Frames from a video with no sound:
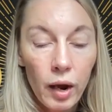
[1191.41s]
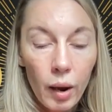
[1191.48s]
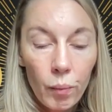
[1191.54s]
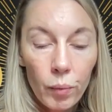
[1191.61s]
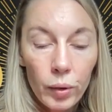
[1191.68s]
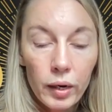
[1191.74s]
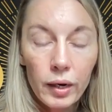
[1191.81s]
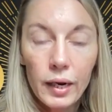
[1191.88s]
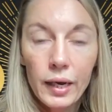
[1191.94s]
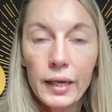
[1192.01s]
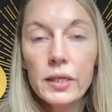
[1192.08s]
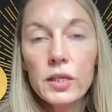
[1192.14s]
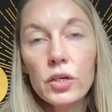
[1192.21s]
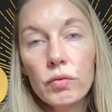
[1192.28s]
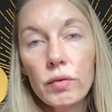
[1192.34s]
and we can
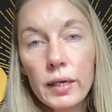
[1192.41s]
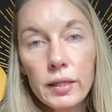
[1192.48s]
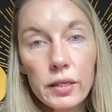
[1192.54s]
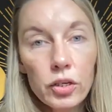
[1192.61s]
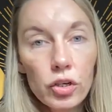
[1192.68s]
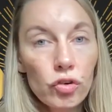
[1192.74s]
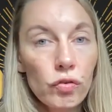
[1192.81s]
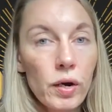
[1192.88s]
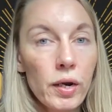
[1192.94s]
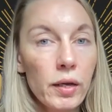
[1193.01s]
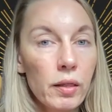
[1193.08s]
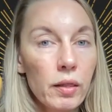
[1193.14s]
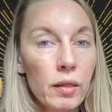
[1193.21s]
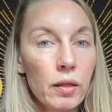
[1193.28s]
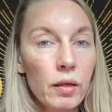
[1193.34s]
integrate the
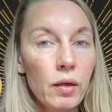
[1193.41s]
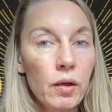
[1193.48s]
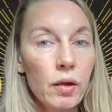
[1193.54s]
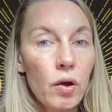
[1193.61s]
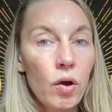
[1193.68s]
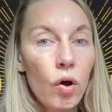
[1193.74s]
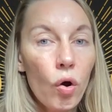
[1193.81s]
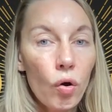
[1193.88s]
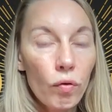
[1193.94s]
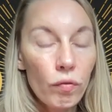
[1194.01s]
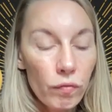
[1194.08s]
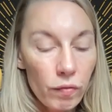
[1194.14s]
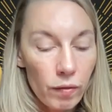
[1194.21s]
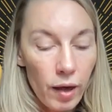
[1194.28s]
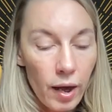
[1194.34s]
strength
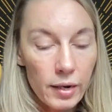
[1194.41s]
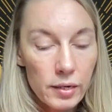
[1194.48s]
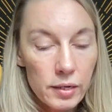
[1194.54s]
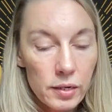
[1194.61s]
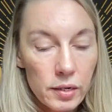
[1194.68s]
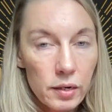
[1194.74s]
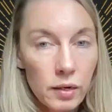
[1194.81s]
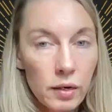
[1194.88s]
of that